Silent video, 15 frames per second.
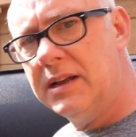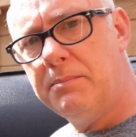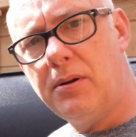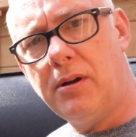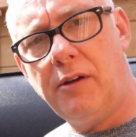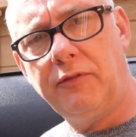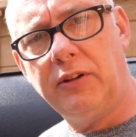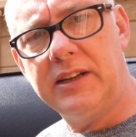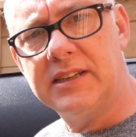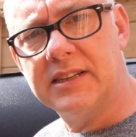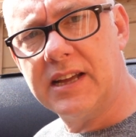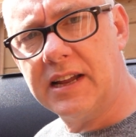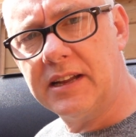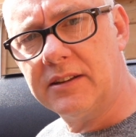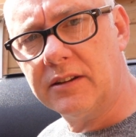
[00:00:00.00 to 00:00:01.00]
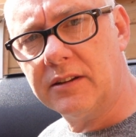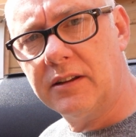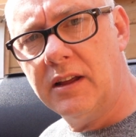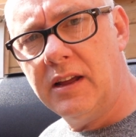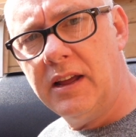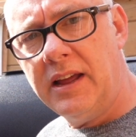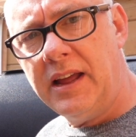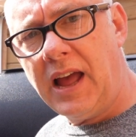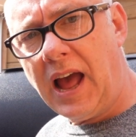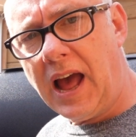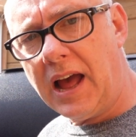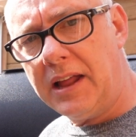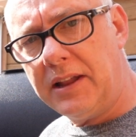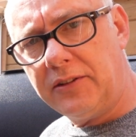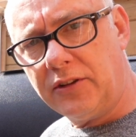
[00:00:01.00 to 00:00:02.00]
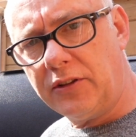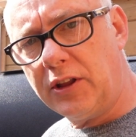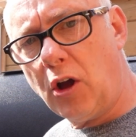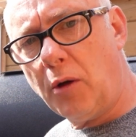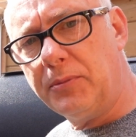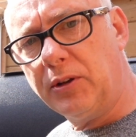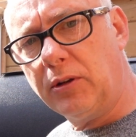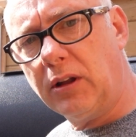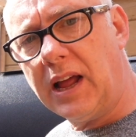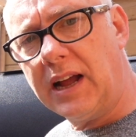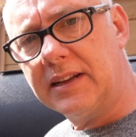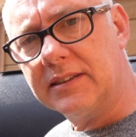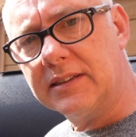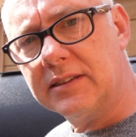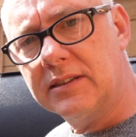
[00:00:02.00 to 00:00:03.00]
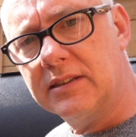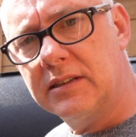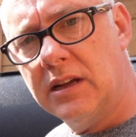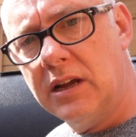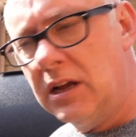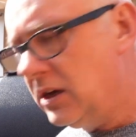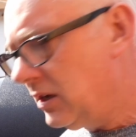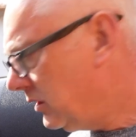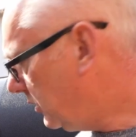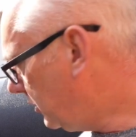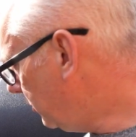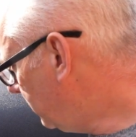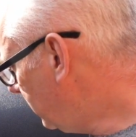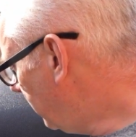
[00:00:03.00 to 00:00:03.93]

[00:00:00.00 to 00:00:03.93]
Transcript: perfectly centered to the optical axis, due to